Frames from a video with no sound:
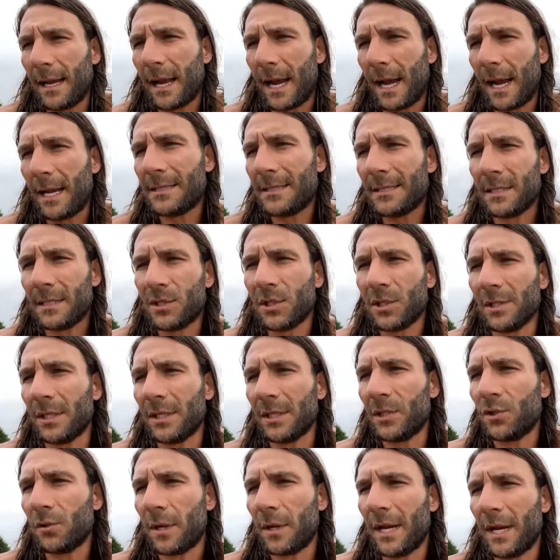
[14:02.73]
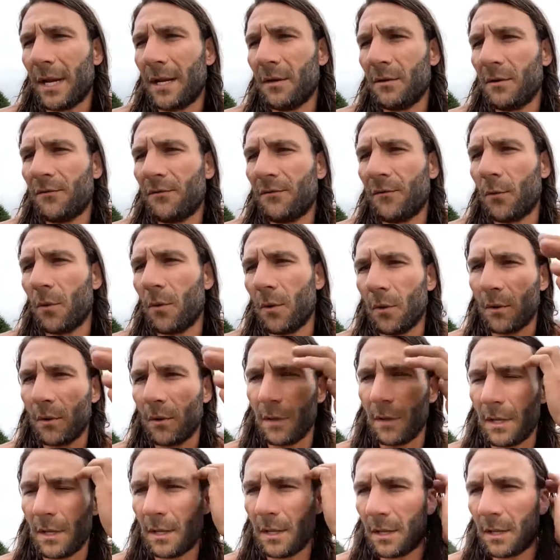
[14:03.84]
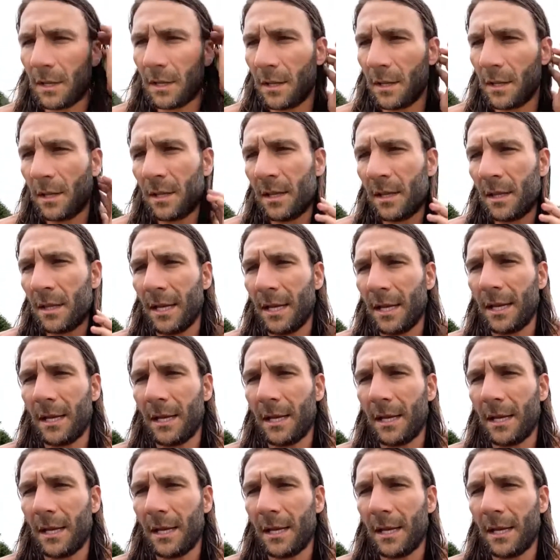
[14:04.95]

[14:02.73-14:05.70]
I essentially train for the